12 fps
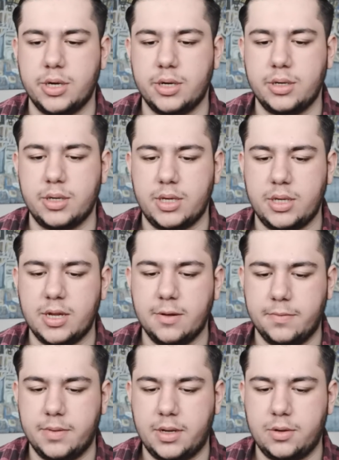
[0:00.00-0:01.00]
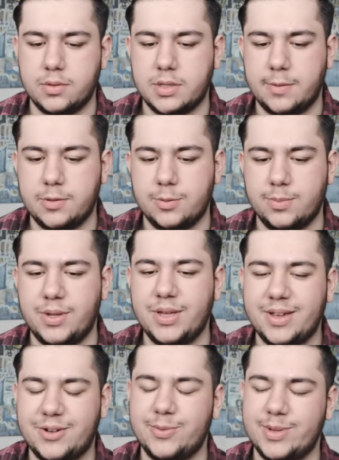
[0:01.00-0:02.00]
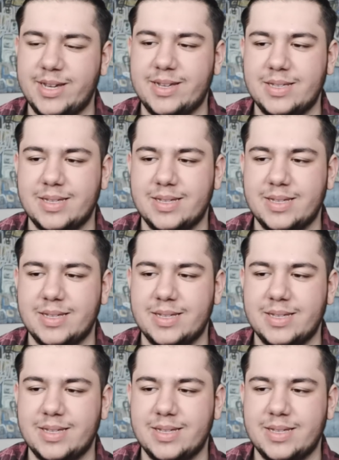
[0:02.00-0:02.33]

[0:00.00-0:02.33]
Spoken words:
and he definitely does have some cool things